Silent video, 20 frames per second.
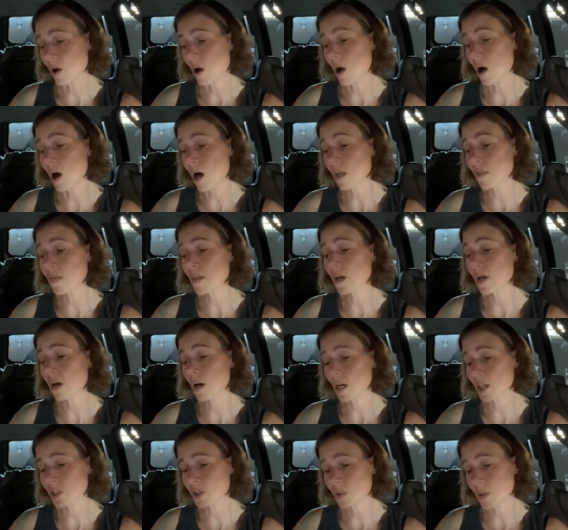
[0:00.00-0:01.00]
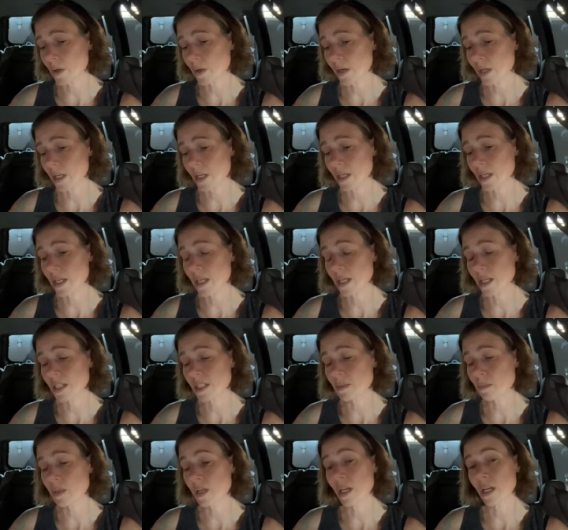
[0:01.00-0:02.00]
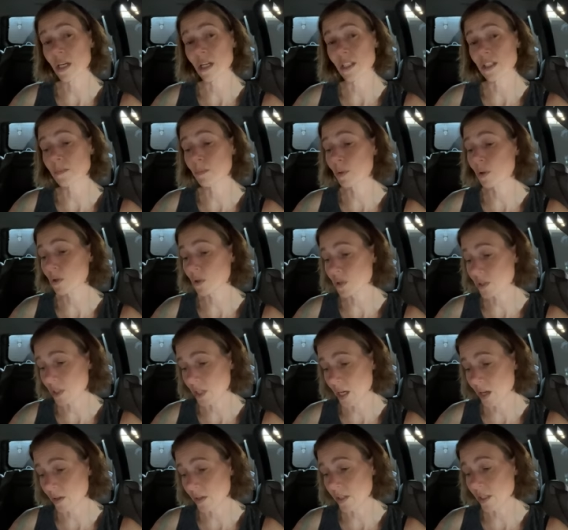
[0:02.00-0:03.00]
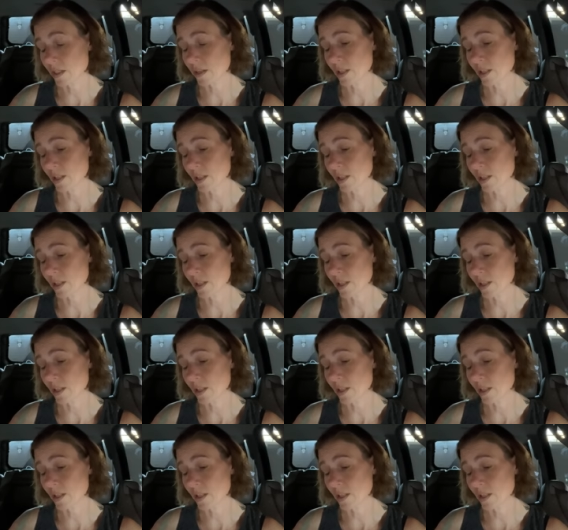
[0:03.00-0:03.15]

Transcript: On the contrary, it is because personality,